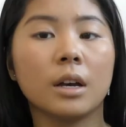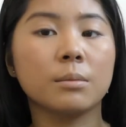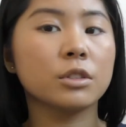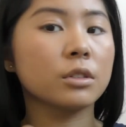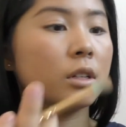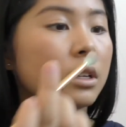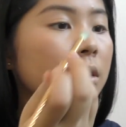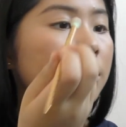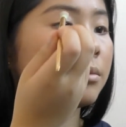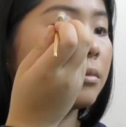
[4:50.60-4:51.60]
I'm just
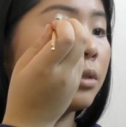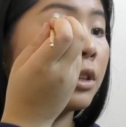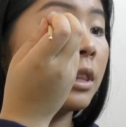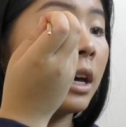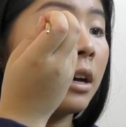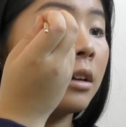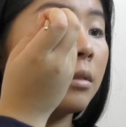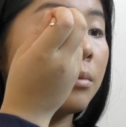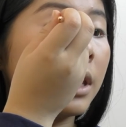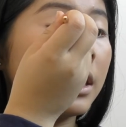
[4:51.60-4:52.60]
gonna
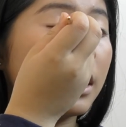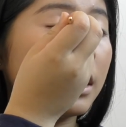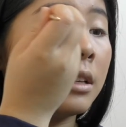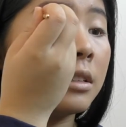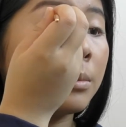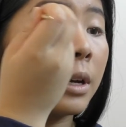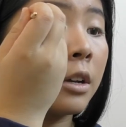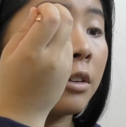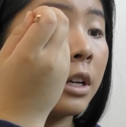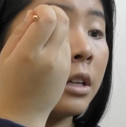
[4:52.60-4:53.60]
blend that into my
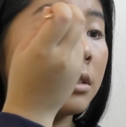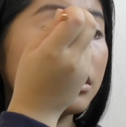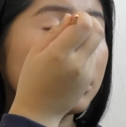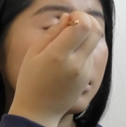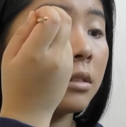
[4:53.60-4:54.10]
crease.